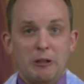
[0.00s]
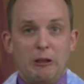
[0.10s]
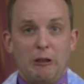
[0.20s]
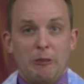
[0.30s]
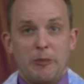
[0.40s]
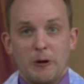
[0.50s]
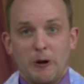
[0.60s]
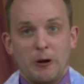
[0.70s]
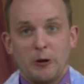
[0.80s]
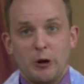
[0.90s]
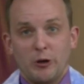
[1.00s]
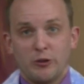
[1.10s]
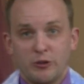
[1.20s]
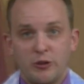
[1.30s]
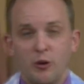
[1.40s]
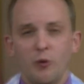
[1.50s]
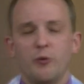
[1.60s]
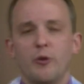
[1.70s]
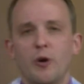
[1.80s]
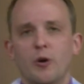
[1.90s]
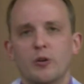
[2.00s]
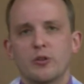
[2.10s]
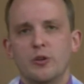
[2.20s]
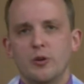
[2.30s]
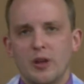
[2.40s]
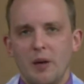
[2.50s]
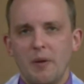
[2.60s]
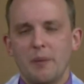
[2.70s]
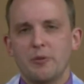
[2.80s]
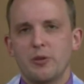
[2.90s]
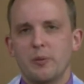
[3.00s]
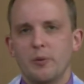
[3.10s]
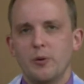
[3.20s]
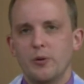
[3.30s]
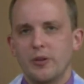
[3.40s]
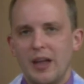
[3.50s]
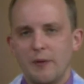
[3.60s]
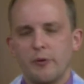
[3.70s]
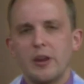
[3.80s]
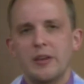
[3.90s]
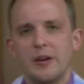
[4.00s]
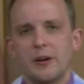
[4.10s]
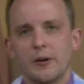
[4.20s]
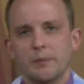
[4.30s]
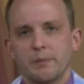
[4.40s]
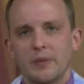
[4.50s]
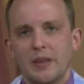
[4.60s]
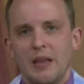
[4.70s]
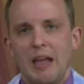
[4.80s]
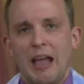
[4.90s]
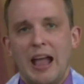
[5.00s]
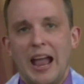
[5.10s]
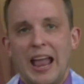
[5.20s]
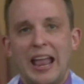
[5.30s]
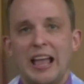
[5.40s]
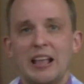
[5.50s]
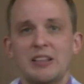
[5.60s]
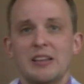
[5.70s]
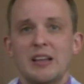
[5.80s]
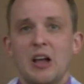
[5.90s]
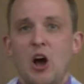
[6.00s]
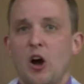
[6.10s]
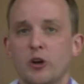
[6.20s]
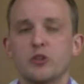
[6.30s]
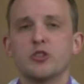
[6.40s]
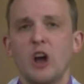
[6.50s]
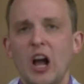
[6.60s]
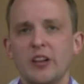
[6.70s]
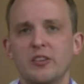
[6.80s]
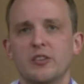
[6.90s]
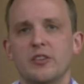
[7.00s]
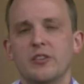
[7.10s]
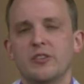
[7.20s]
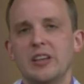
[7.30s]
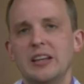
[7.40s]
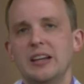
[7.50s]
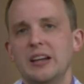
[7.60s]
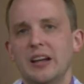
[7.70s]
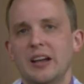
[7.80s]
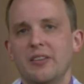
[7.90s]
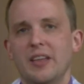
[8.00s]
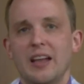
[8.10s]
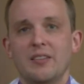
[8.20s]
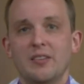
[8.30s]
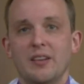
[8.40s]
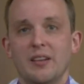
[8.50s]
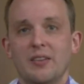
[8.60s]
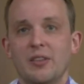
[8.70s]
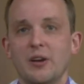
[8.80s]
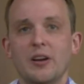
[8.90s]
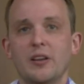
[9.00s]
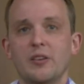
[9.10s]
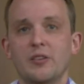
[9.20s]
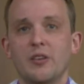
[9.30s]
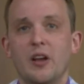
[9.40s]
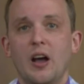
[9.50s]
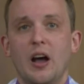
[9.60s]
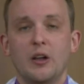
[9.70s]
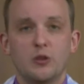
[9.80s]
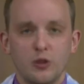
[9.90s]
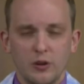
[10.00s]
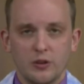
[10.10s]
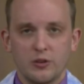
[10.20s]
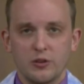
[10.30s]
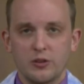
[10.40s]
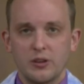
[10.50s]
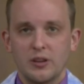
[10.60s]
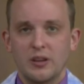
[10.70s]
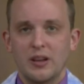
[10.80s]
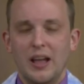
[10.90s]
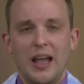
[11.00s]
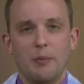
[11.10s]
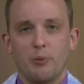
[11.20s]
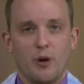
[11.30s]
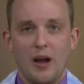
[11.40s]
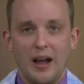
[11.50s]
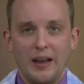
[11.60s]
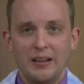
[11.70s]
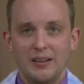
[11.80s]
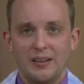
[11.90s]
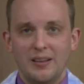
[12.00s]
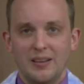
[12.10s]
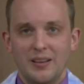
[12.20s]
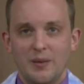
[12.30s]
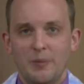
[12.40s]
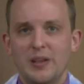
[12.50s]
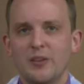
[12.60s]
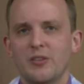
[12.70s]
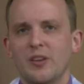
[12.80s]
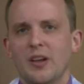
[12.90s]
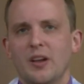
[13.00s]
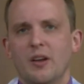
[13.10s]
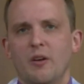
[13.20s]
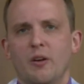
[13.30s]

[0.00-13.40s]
But there are still folks who come up to the booth every year and are shocked to see that there is a church at Pride, because